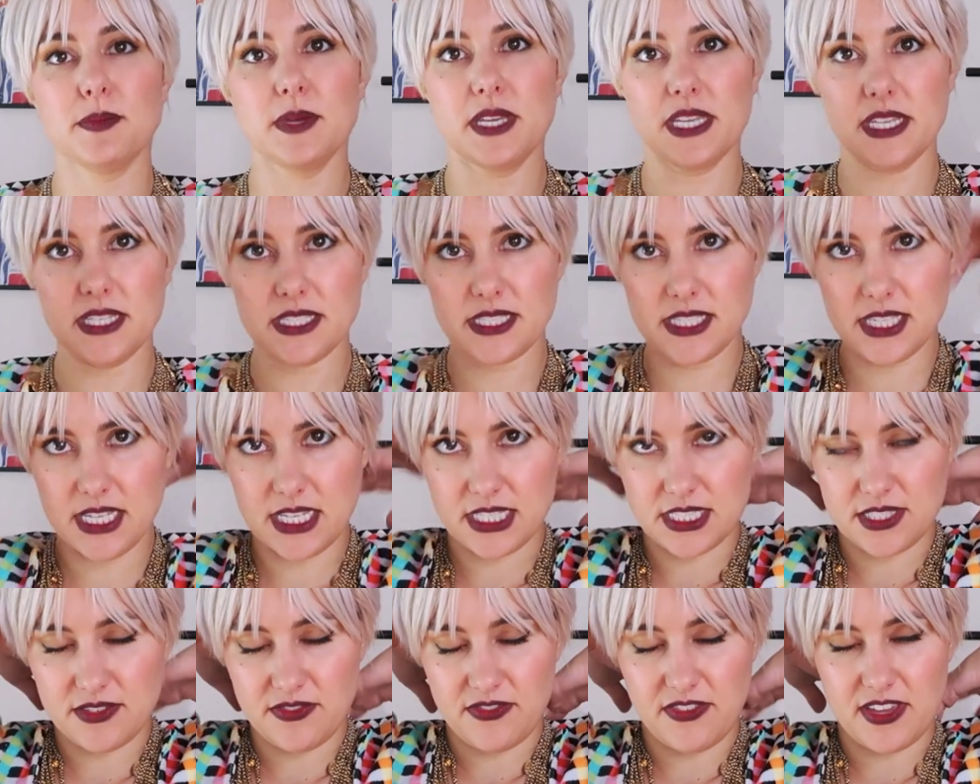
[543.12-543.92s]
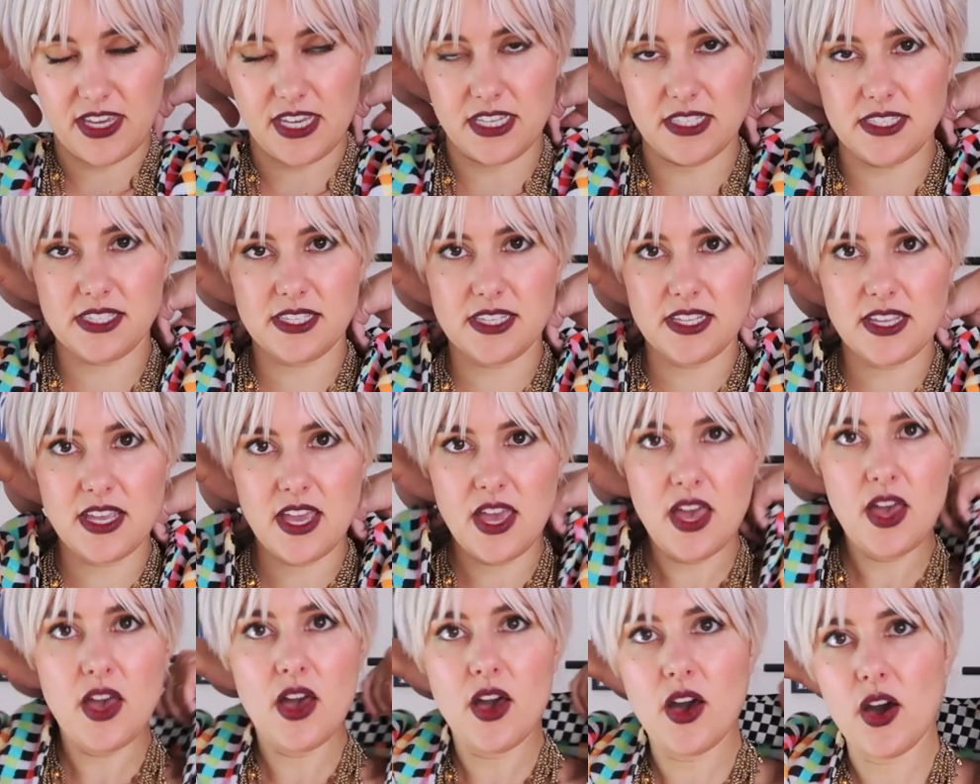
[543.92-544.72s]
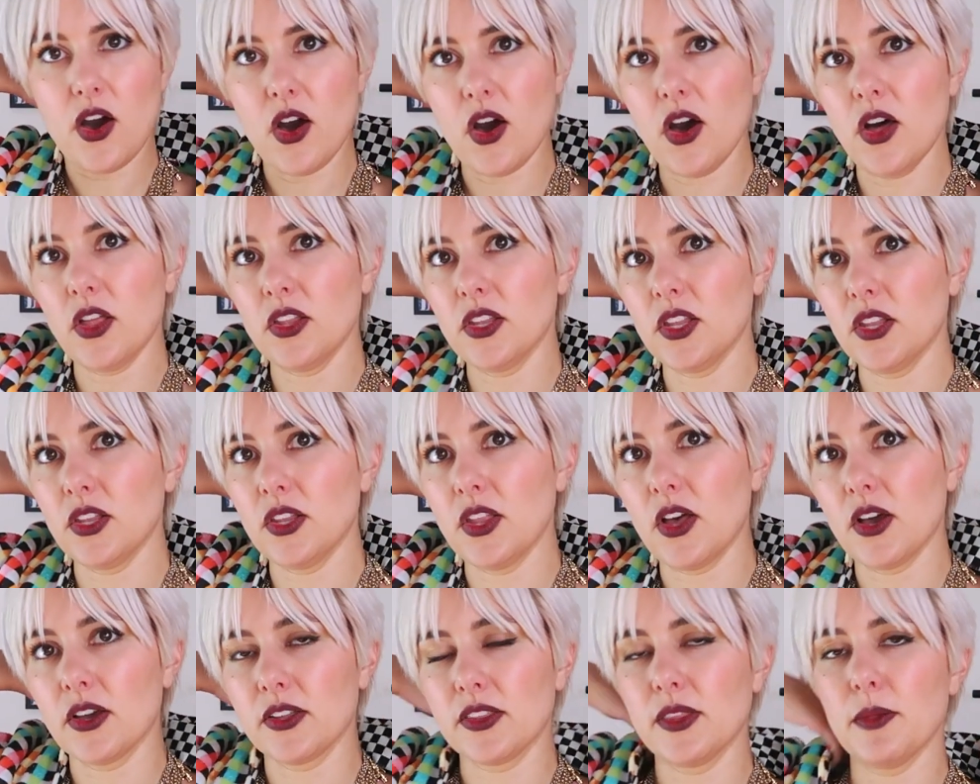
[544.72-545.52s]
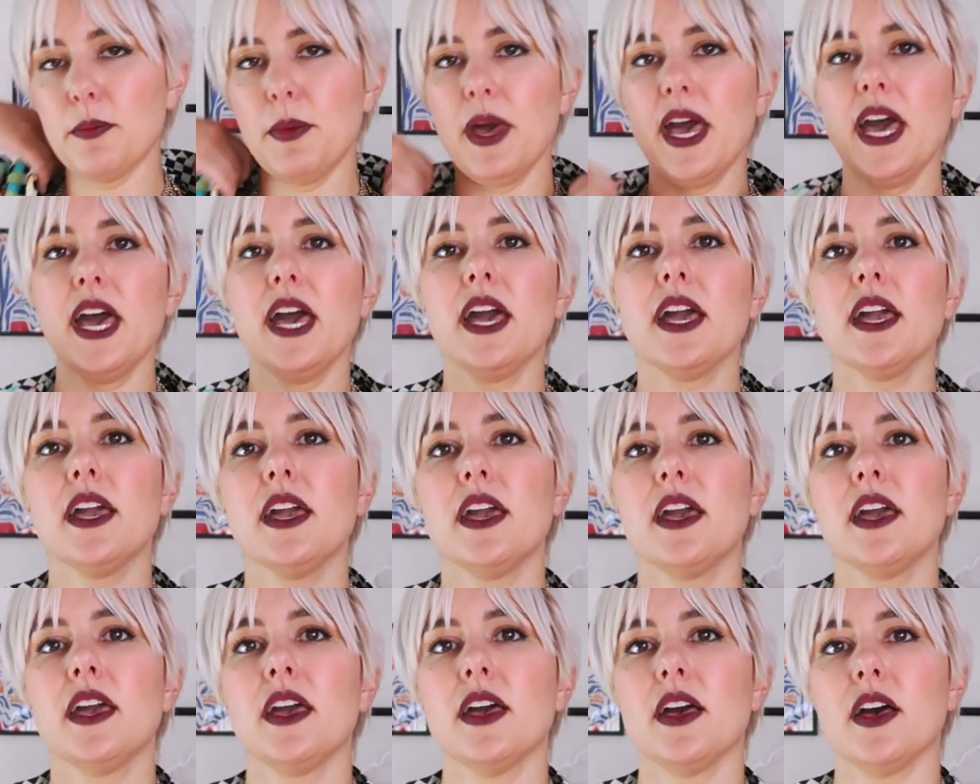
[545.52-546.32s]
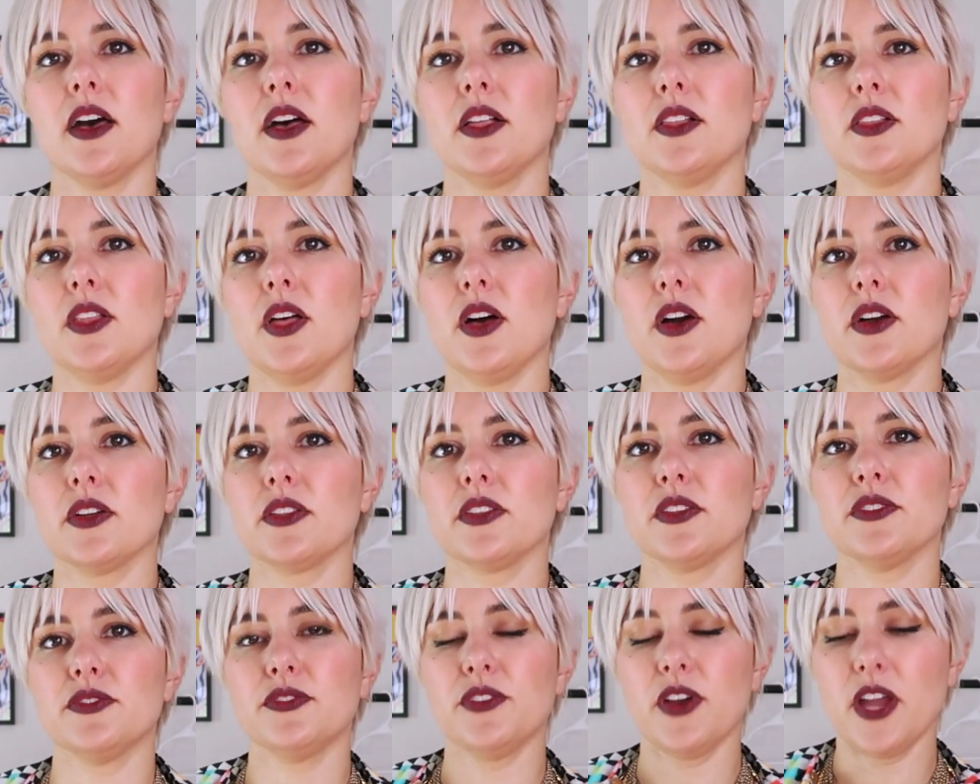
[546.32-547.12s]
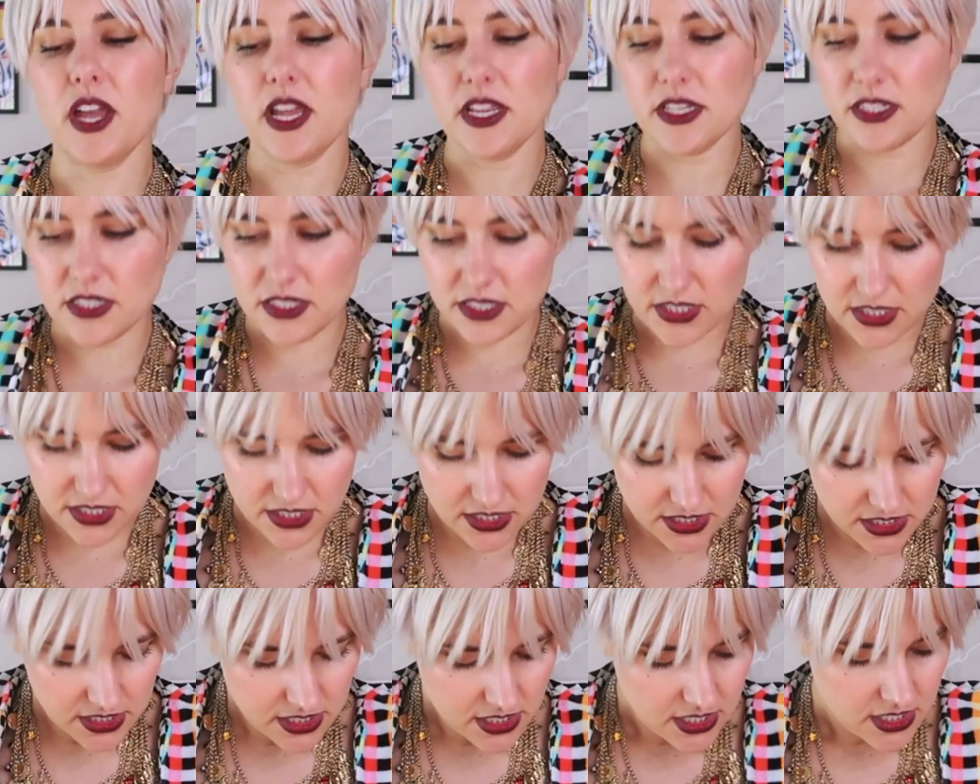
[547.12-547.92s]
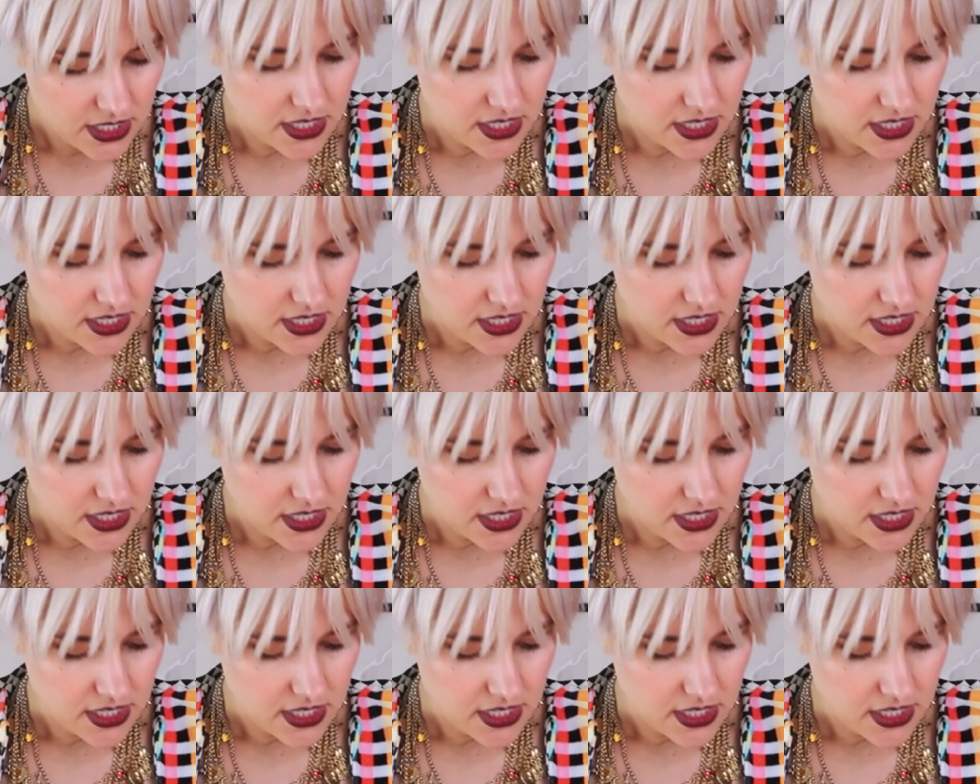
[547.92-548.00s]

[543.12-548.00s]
piece. It's faced all along the back, along the front,